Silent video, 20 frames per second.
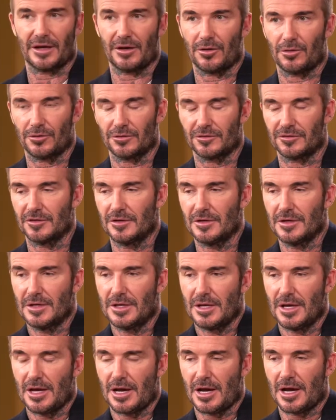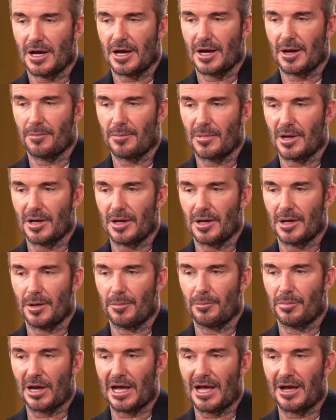girls.
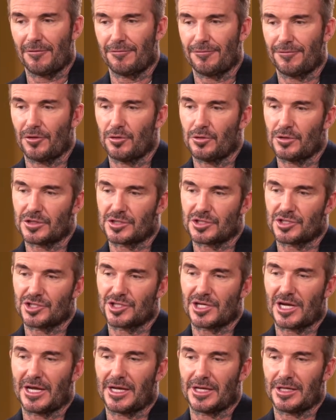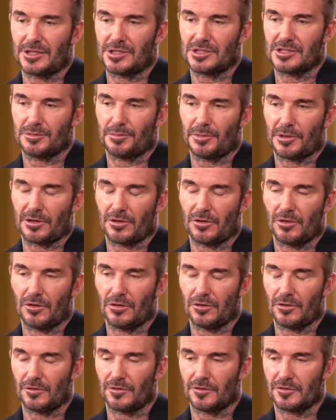But our focus changed
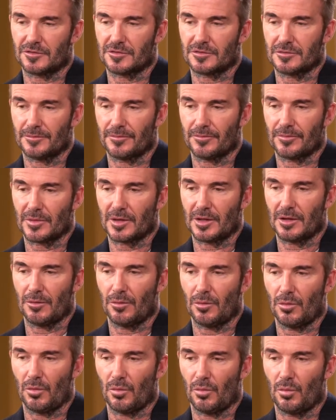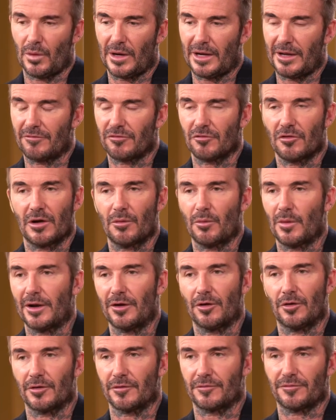because whenever I
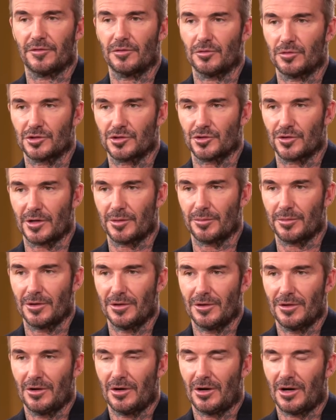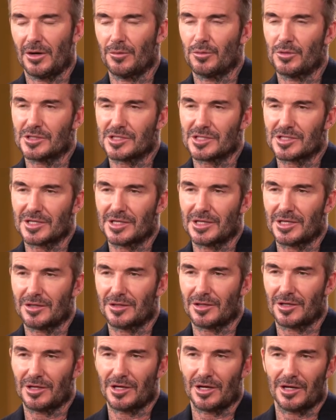went on a field trip, I would see
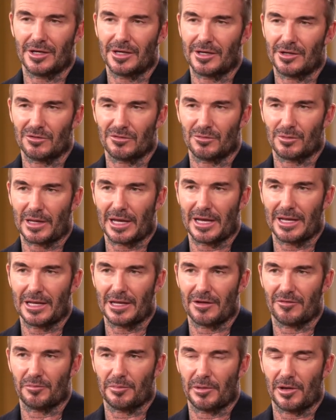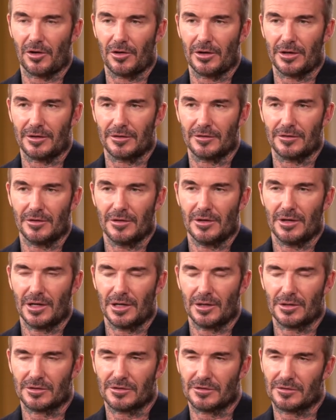that young girls were getting left behind.
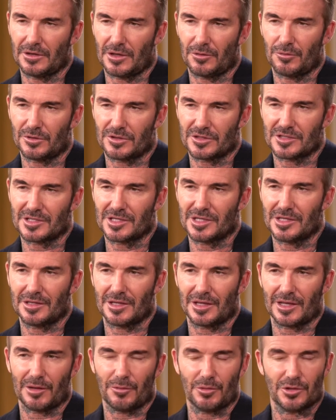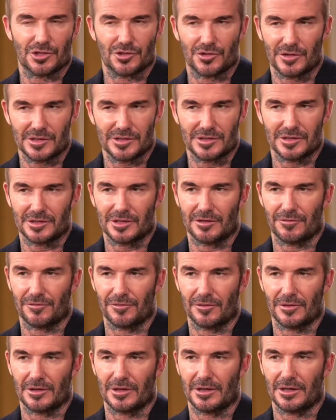I would see that they were treated
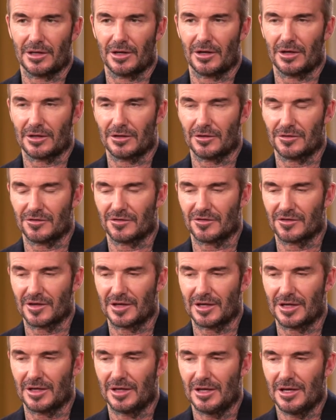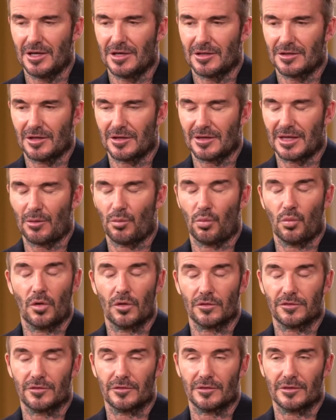differently. I could see that they
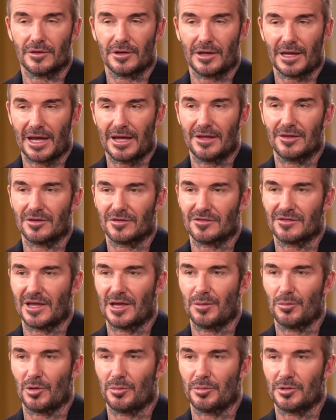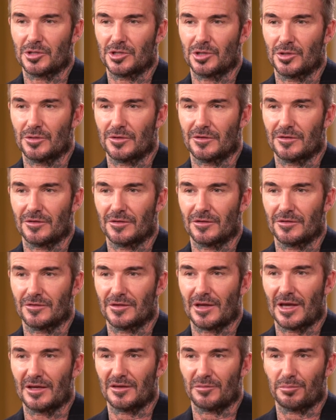wasn't getting the same
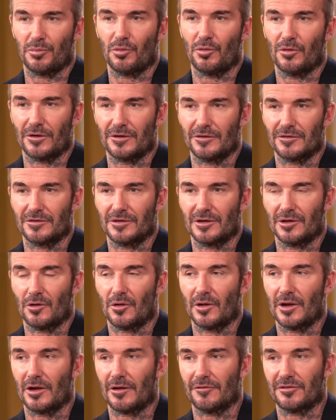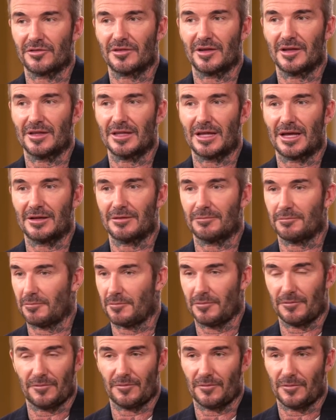opportunities as boys, you know, and I've seen that,
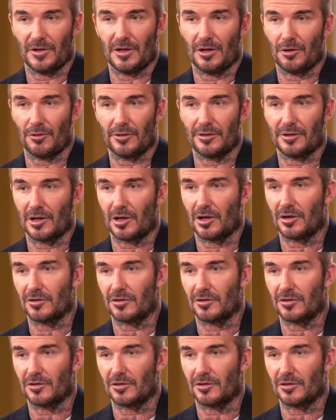you know, in the